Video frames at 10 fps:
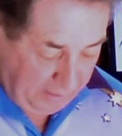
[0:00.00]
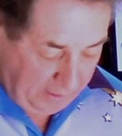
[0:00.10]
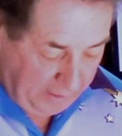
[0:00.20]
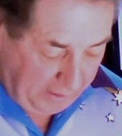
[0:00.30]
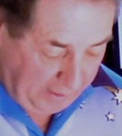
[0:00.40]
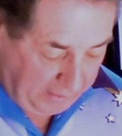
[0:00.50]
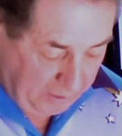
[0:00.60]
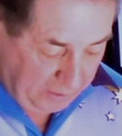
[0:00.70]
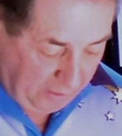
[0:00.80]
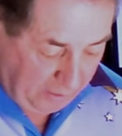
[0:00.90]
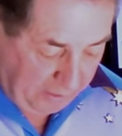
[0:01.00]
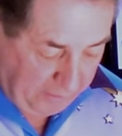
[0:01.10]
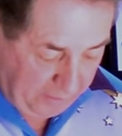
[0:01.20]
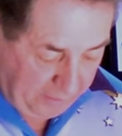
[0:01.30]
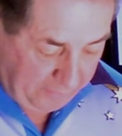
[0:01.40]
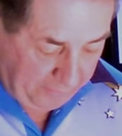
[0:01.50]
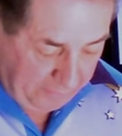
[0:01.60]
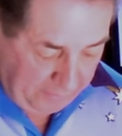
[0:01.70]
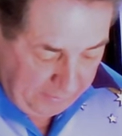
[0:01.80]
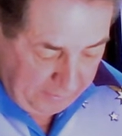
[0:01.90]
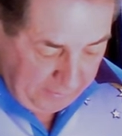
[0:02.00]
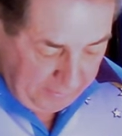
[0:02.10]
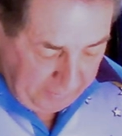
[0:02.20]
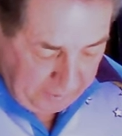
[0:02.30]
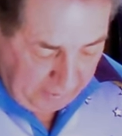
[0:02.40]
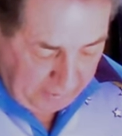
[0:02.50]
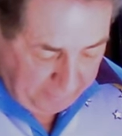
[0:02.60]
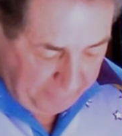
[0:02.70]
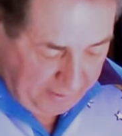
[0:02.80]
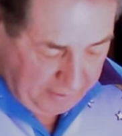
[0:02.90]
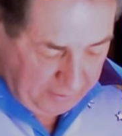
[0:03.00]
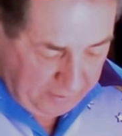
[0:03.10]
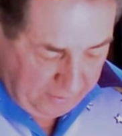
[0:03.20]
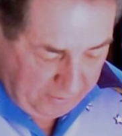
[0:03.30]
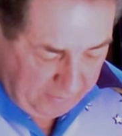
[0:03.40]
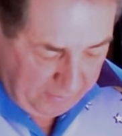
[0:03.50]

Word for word: in your hand, just slightly turn it and just take off the edges